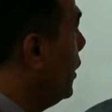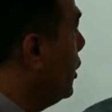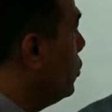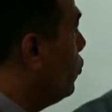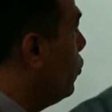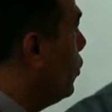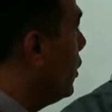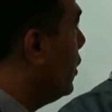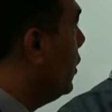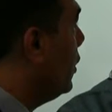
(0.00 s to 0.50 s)

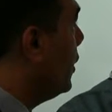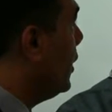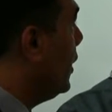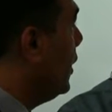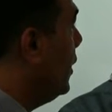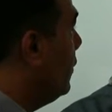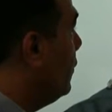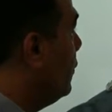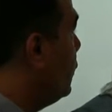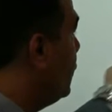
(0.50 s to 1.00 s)
network.
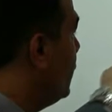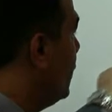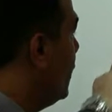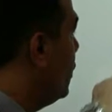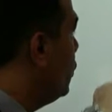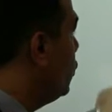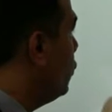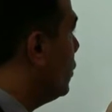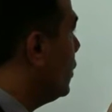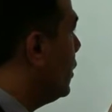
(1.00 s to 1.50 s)
Okay,
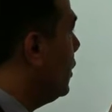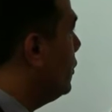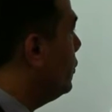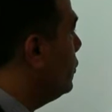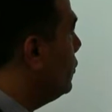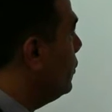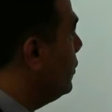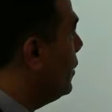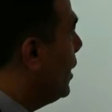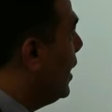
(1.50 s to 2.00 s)
destination page.
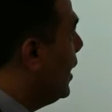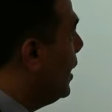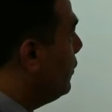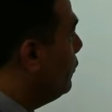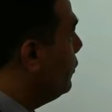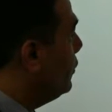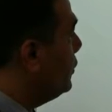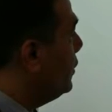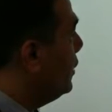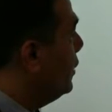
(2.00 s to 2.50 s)
So the
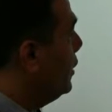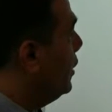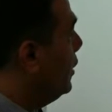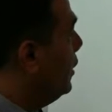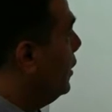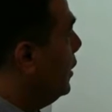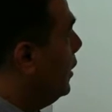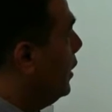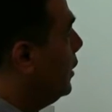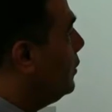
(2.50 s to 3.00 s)
address
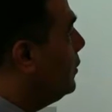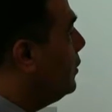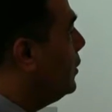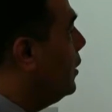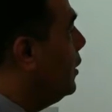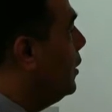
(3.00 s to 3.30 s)
and